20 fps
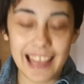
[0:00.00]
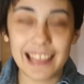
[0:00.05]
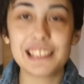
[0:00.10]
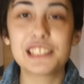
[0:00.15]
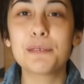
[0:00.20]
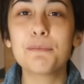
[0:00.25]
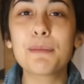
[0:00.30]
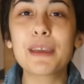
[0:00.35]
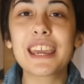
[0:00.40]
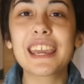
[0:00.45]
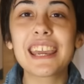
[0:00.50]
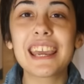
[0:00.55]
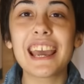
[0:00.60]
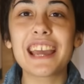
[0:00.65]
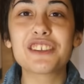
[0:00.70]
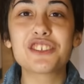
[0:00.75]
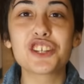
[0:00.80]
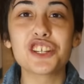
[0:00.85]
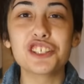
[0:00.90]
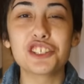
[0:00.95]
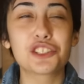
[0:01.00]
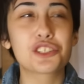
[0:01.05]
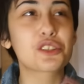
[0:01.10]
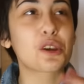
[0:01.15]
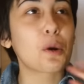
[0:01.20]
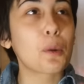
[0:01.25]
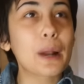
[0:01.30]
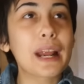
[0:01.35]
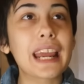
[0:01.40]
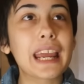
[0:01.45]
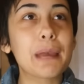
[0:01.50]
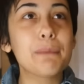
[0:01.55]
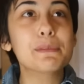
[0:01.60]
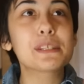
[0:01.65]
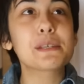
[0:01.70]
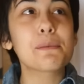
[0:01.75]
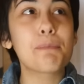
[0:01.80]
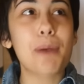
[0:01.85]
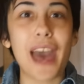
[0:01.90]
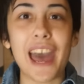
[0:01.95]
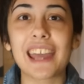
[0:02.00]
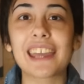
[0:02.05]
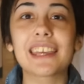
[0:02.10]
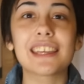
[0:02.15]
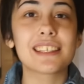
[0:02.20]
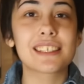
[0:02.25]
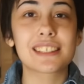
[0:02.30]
and to me, it just screams Peggy